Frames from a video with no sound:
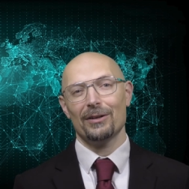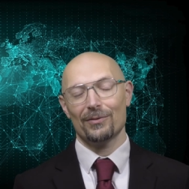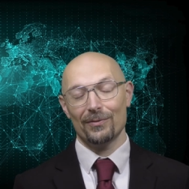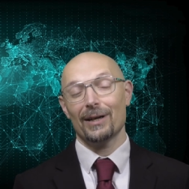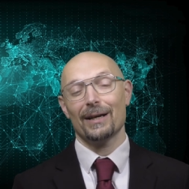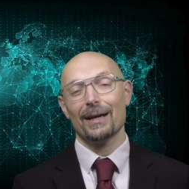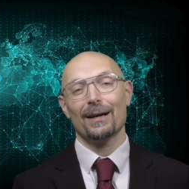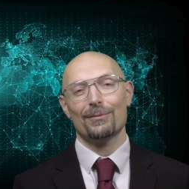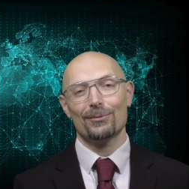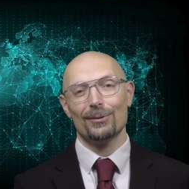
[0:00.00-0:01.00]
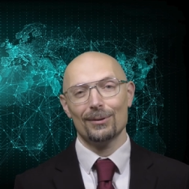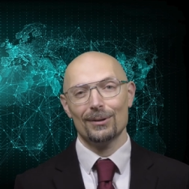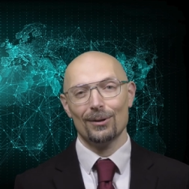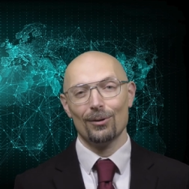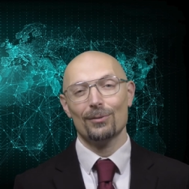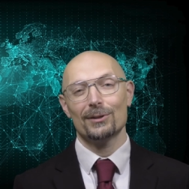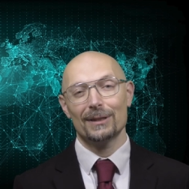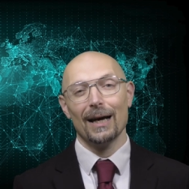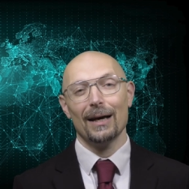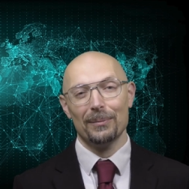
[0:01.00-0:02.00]
is very careful all of the
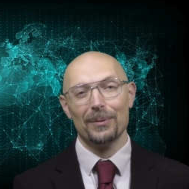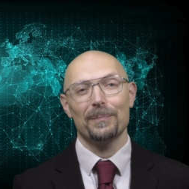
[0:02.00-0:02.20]
time.